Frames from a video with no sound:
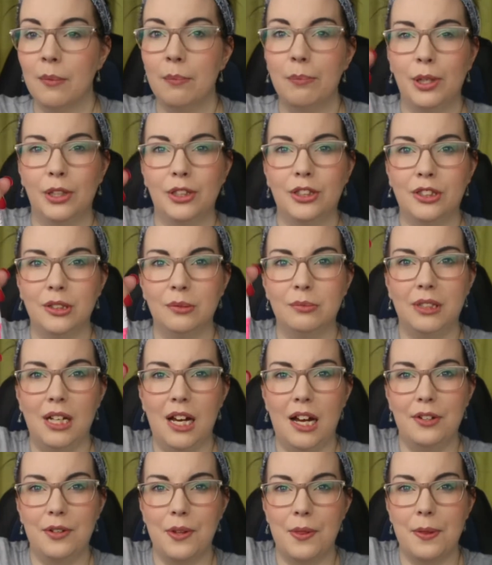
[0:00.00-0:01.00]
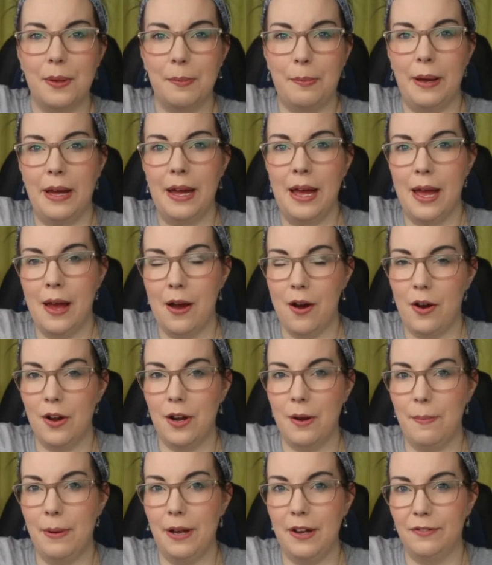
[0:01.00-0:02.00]
push them down
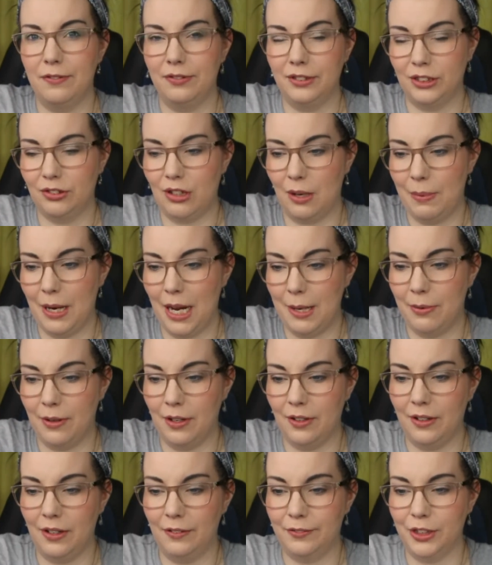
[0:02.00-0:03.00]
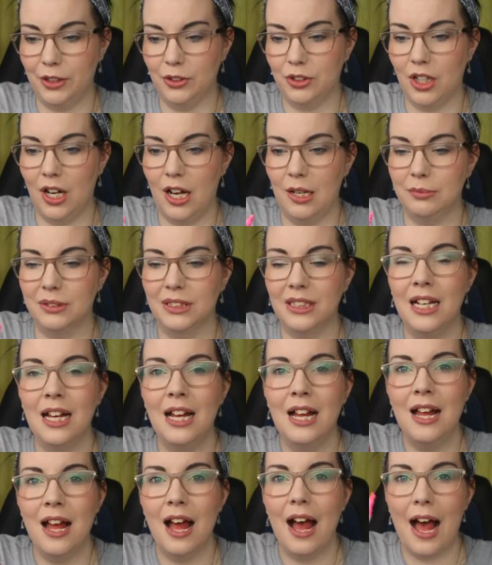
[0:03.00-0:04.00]
on a bit of scrap paper a few times,
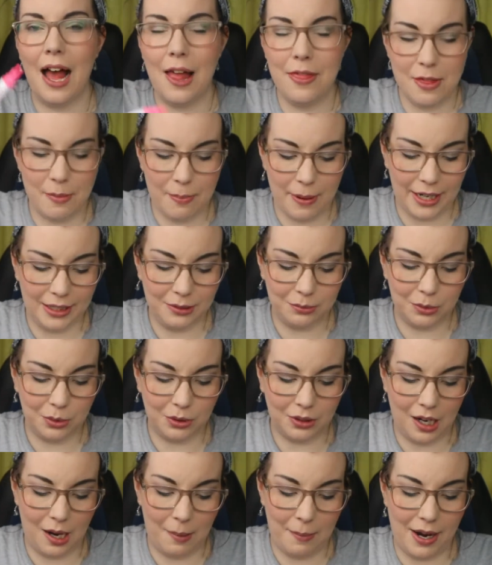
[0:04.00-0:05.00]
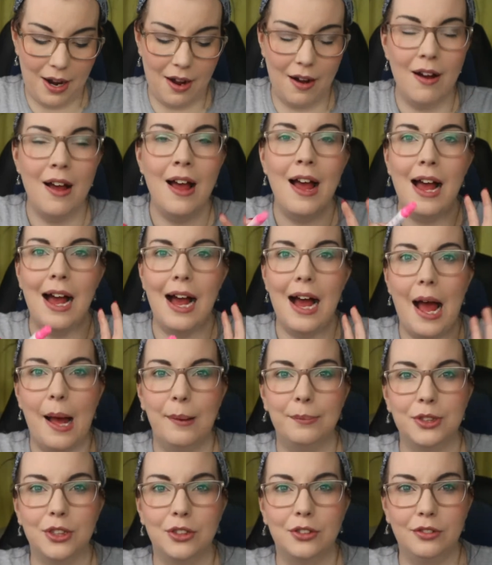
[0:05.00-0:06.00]
and the paint will come out
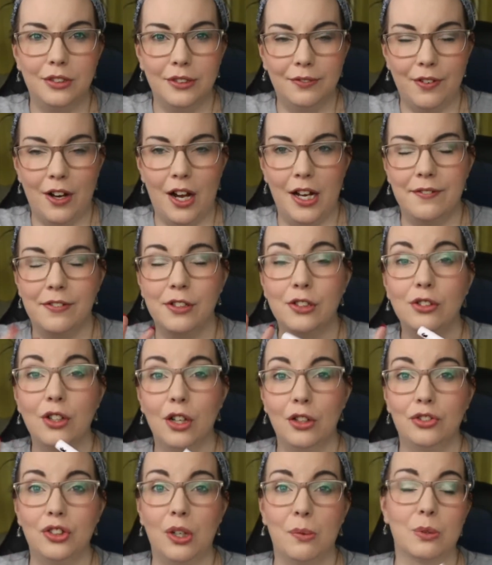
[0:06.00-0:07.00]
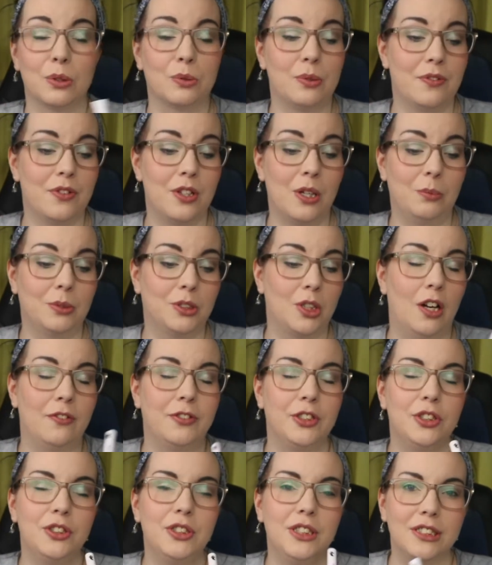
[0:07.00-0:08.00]
absolutely fine. I've had no troubles with them. So I've
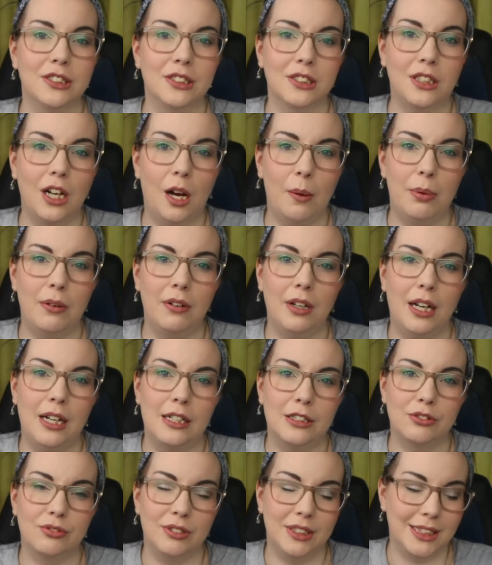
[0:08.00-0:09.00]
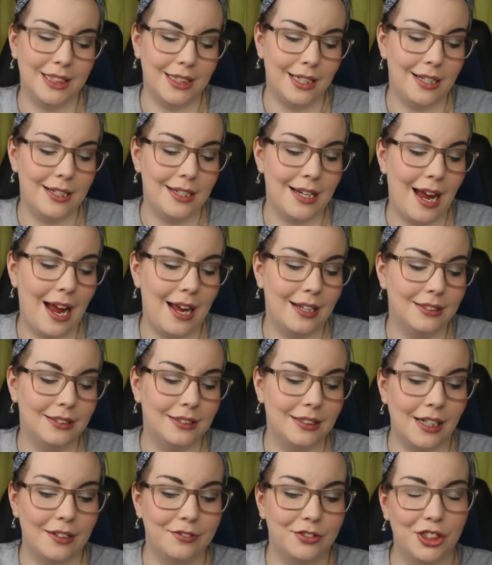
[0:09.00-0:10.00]
used these on a couple of layouts recently,
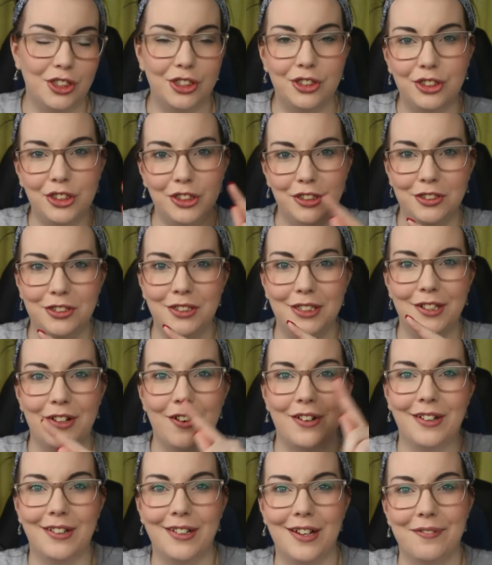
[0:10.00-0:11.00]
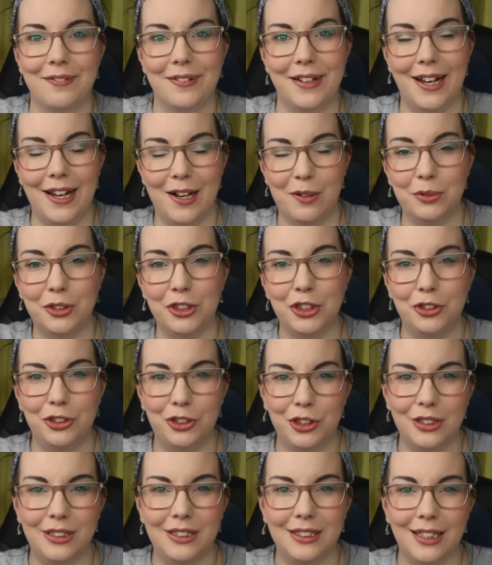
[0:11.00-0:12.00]
and I've just used it on another layout which you
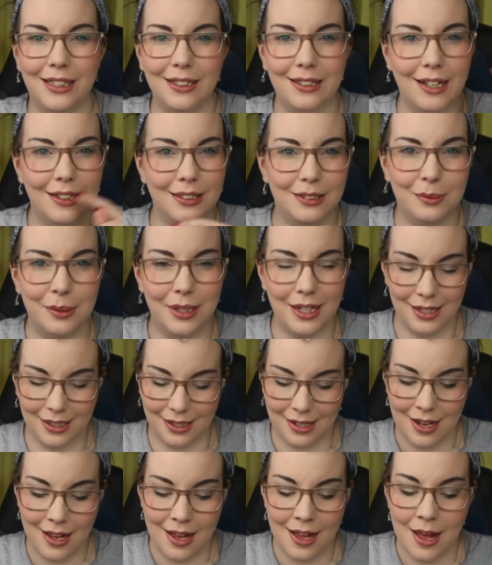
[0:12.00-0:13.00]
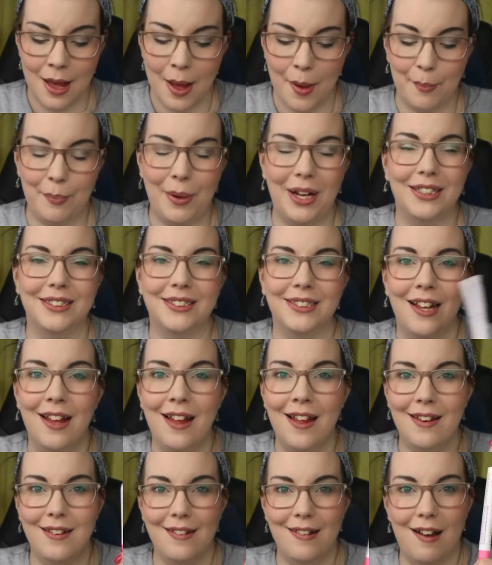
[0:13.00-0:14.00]
should see next week, but
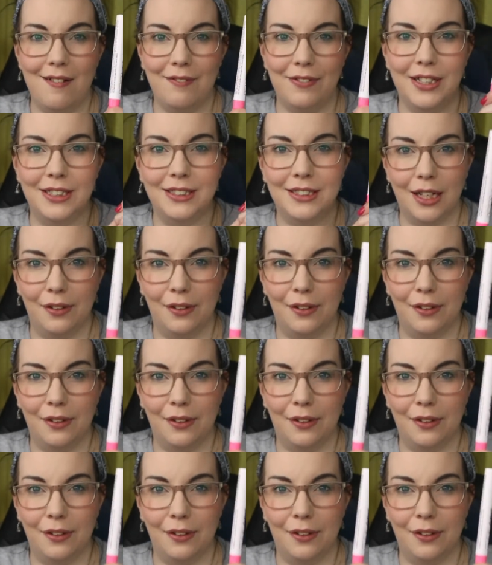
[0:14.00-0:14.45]
love it.